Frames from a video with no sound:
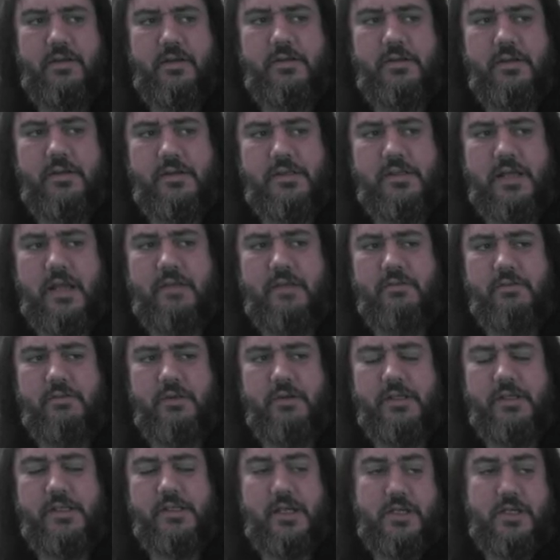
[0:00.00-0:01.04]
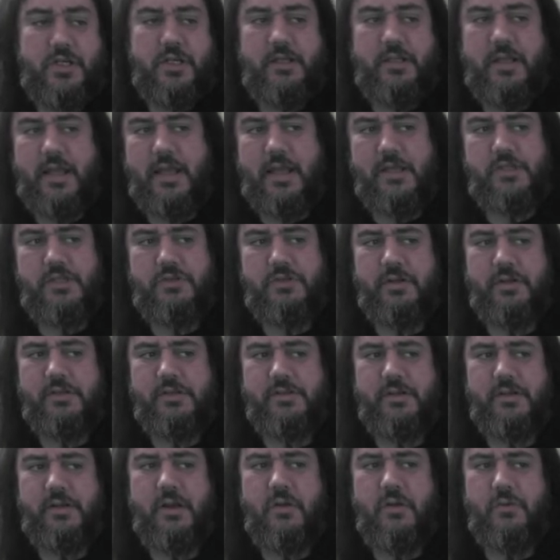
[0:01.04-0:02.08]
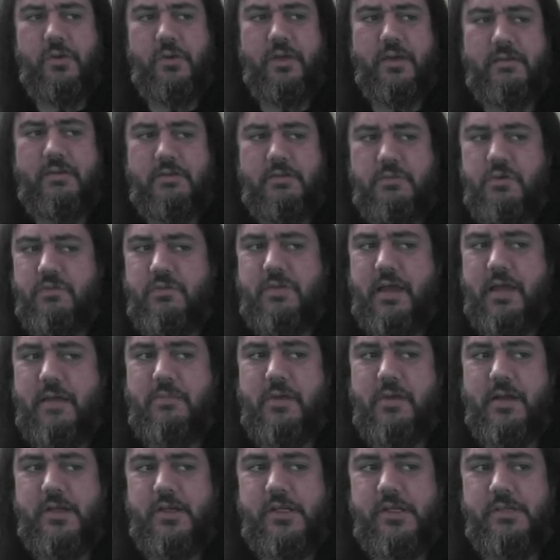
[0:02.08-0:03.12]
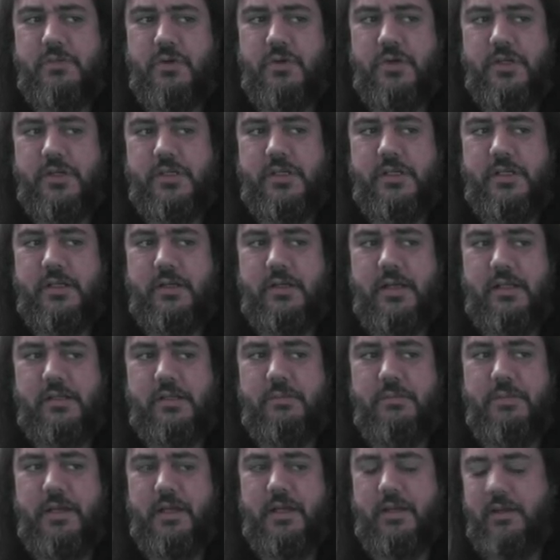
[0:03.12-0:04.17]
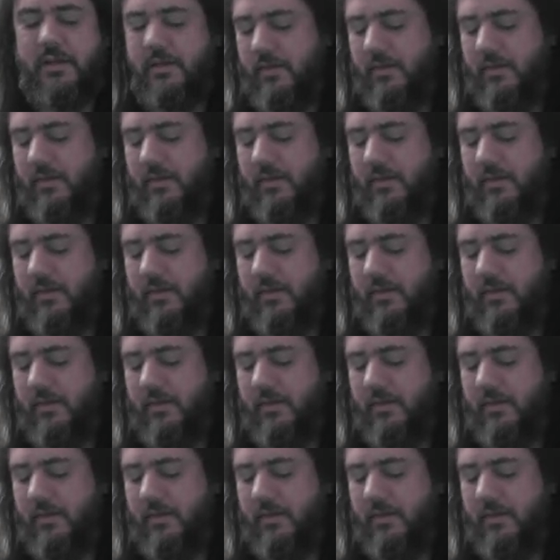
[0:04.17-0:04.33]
So it's not even really touching the A string, so I don't really have to move that much. It's more just to hit the pick.